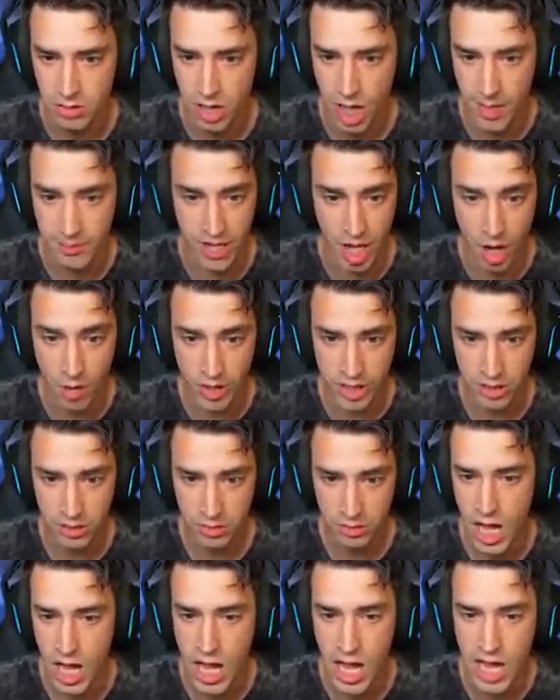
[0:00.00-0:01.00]
I'm going.
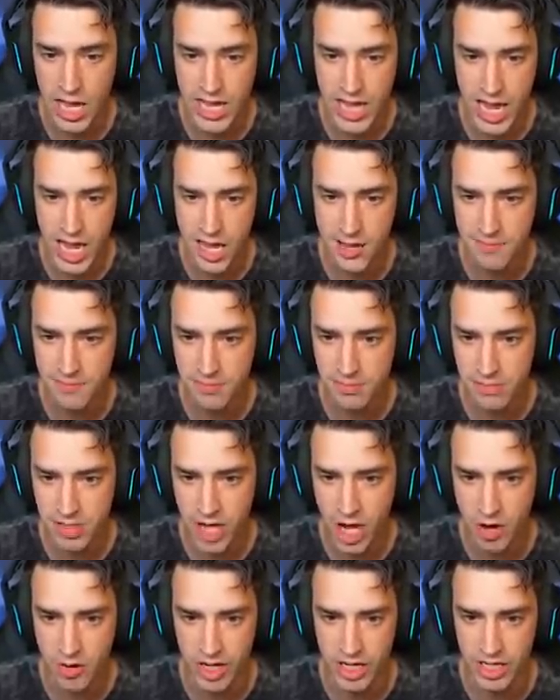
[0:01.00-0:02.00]
I am
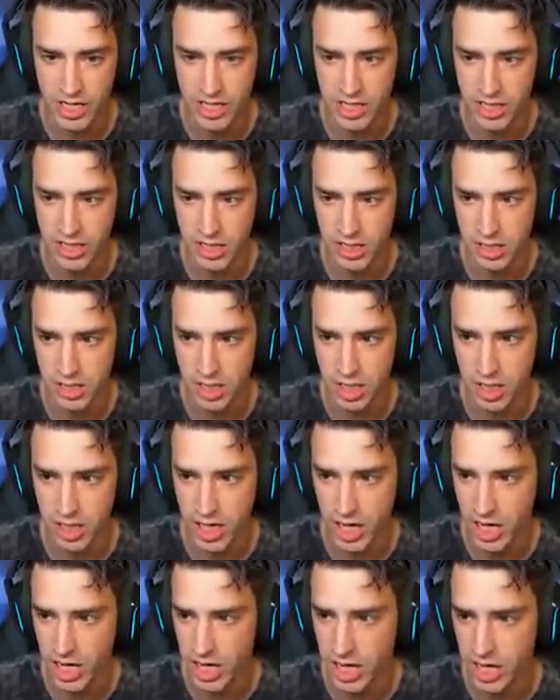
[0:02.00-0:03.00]
going.
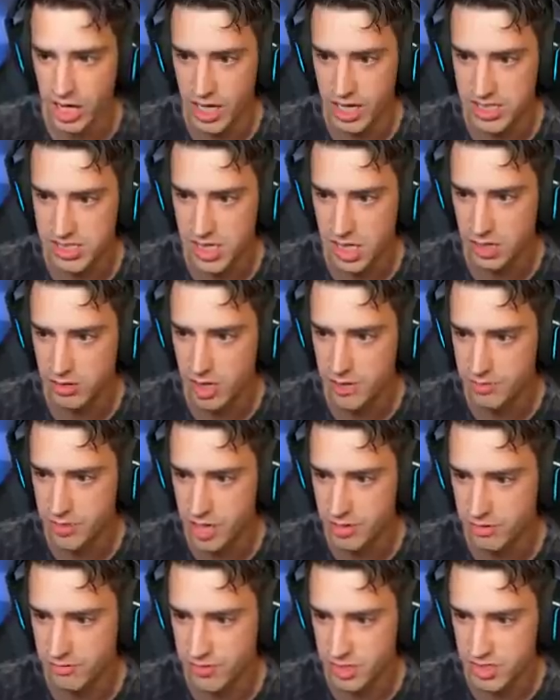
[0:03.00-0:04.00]
Okay, accelerate,
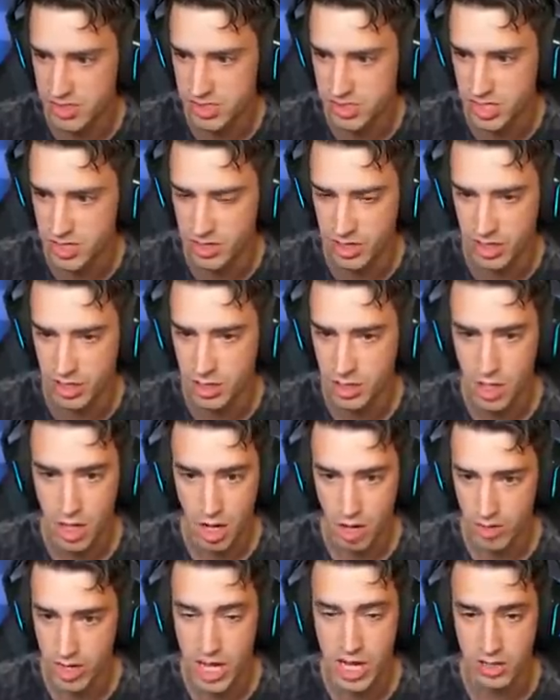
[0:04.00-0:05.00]
brake, reverse, steering.
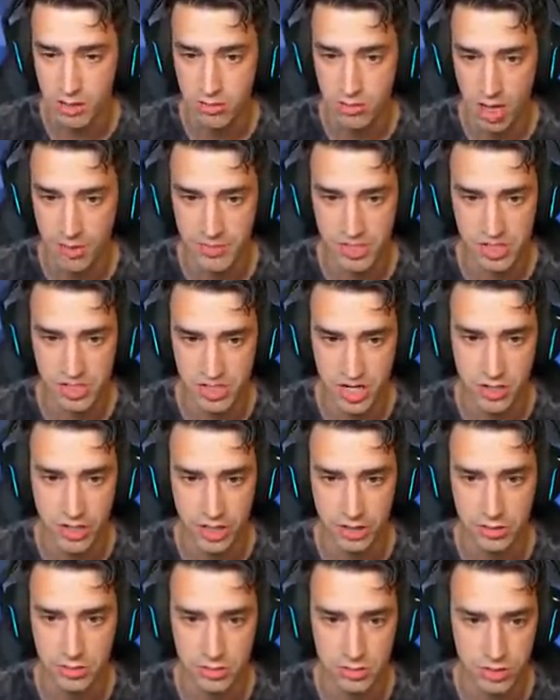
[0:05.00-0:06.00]
Okay, I'm just
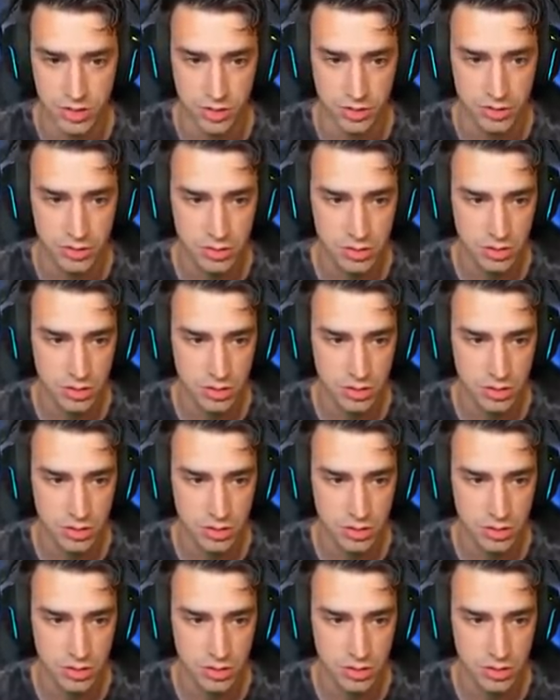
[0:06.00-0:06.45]
steering, dude.